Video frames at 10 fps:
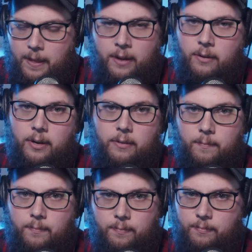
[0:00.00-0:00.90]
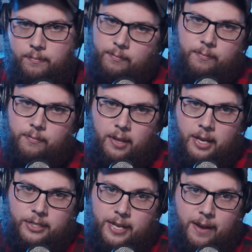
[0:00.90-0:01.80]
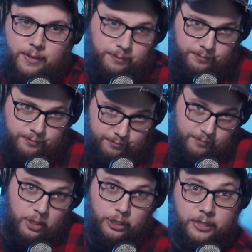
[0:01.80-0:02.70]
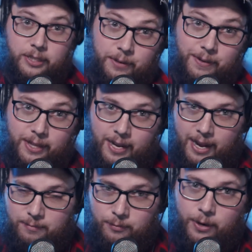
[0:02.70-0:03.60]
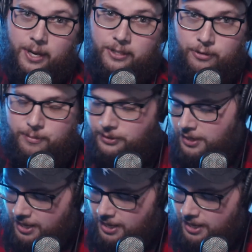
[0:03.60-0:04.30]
I don't know. I just haven't. Let's just leave it at that before I get in trouble.